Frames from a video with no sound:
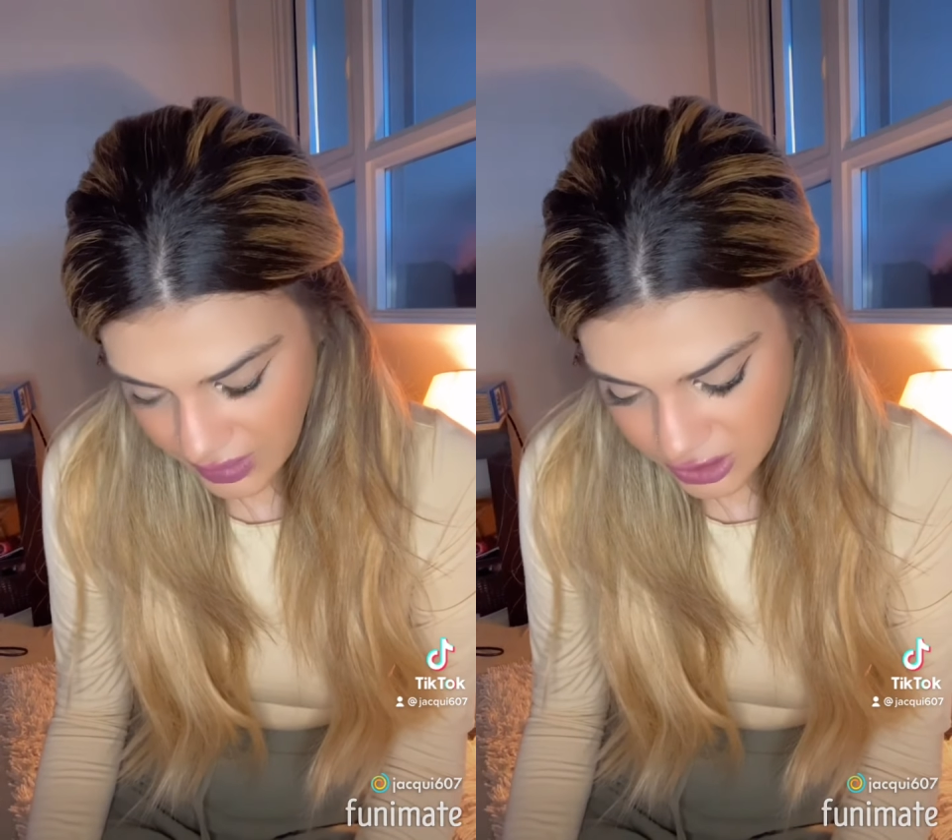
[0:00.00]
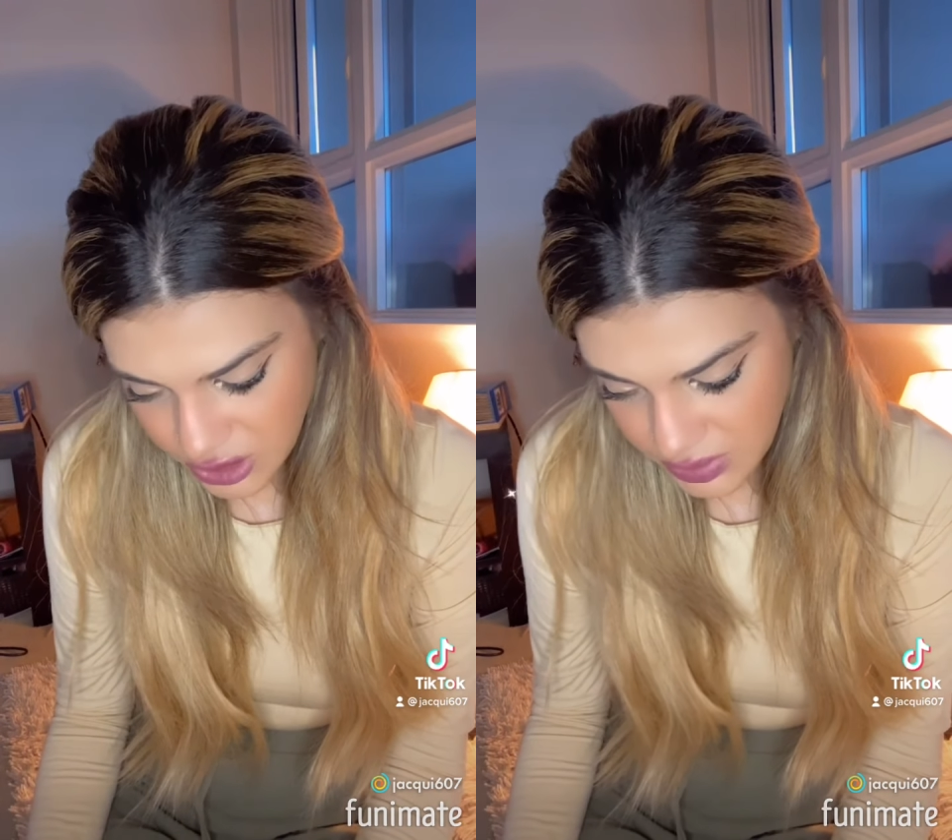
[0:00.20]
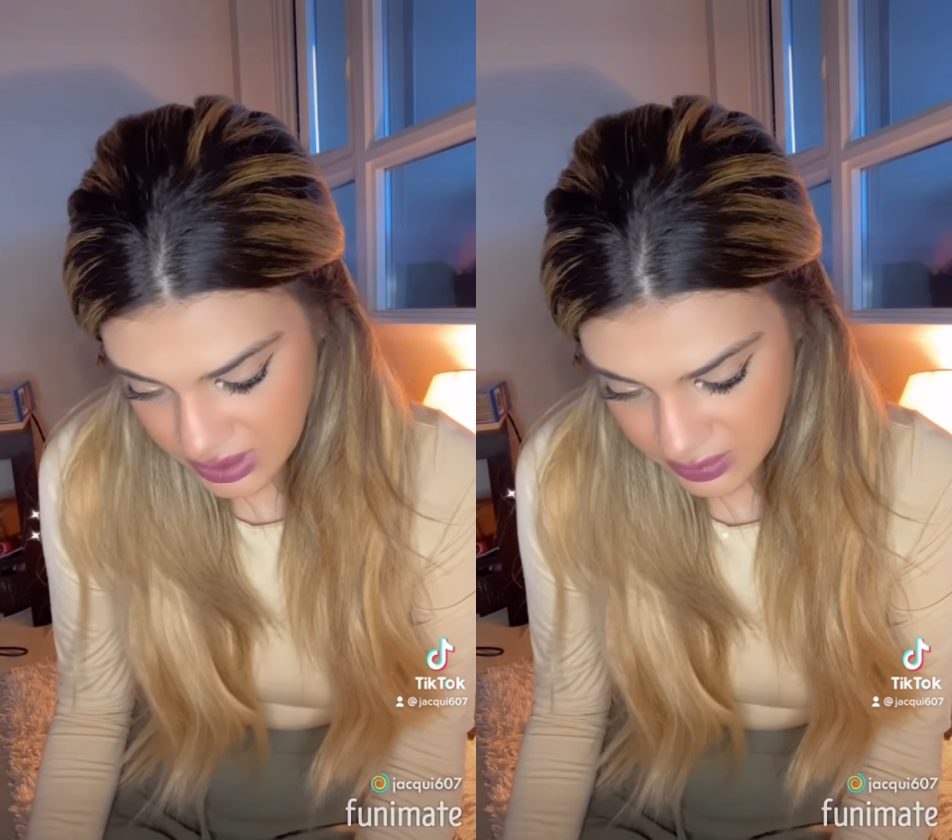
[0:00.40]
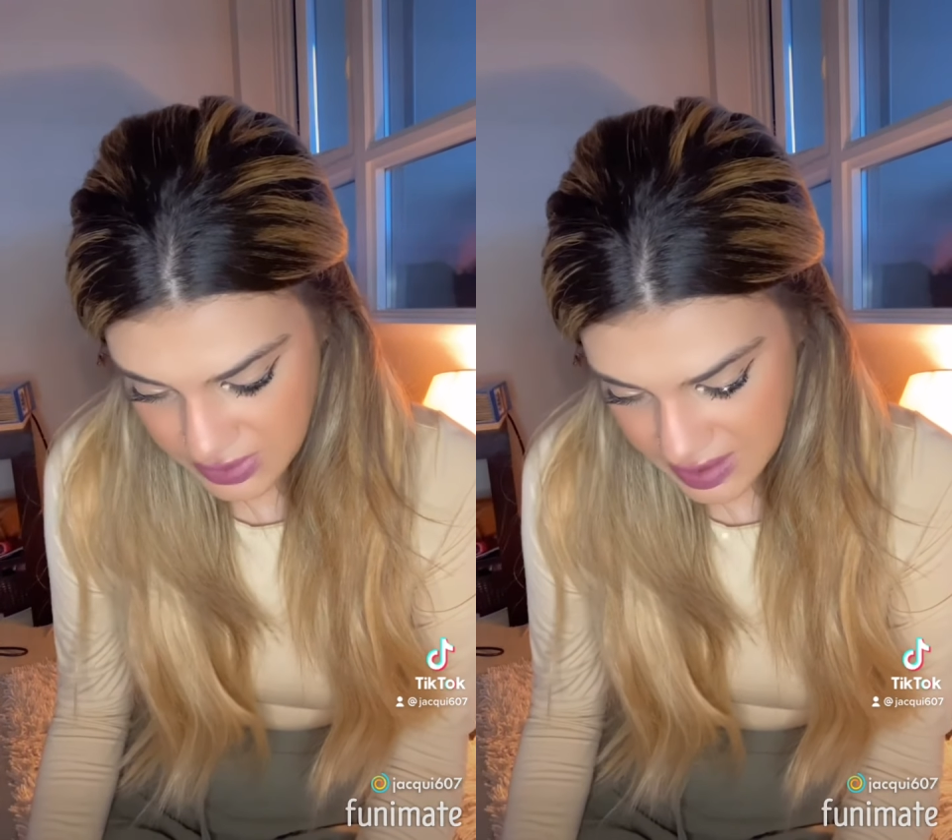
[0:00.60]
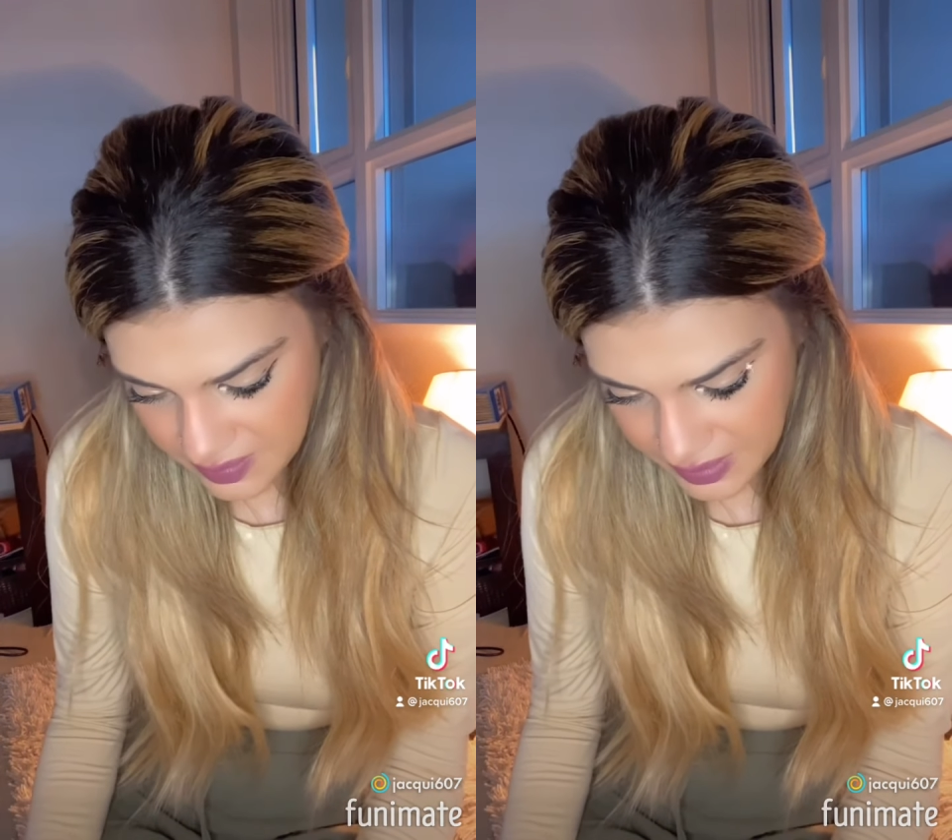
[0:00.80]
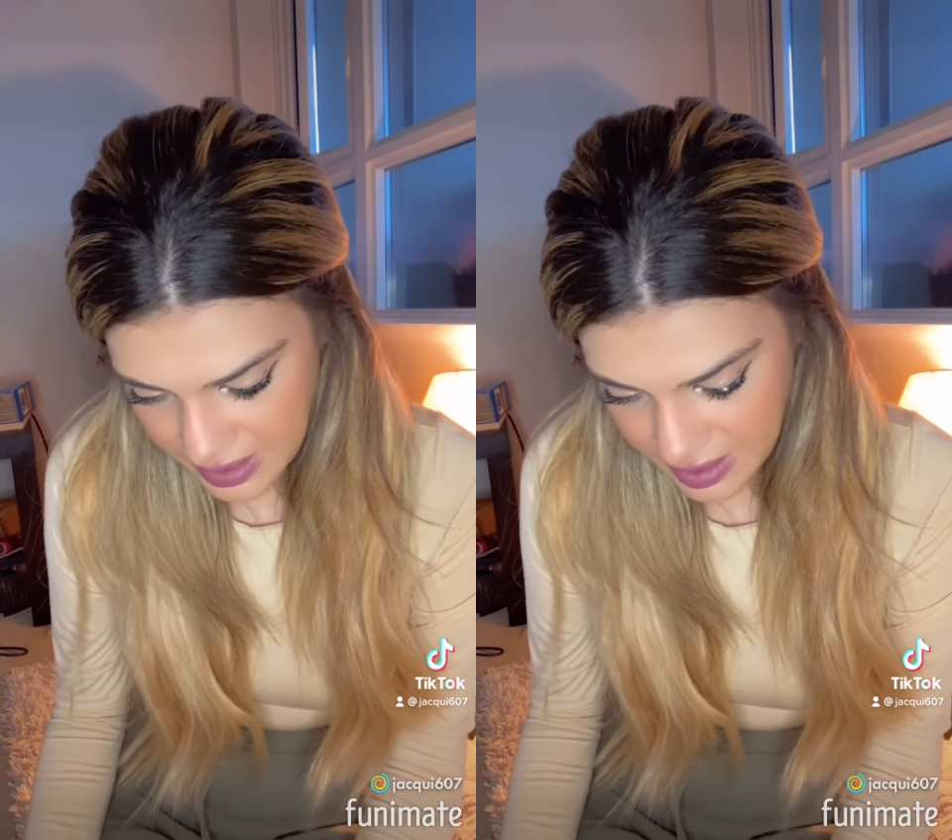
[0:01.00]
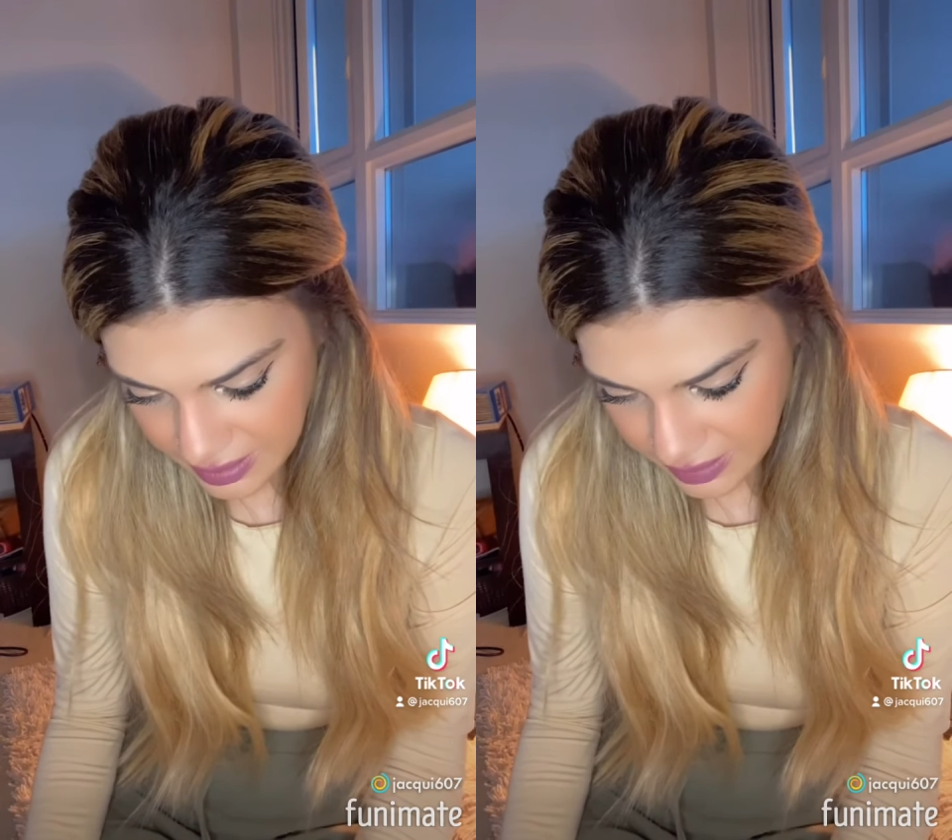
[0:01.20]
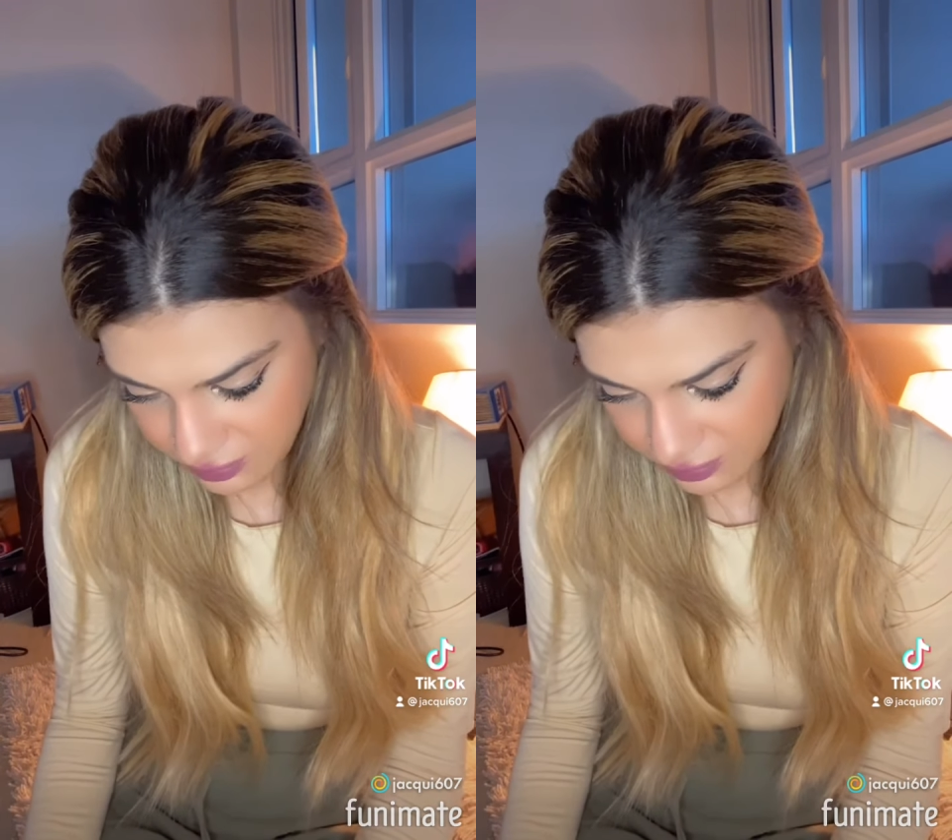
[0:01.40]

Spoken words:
She was on the receiving end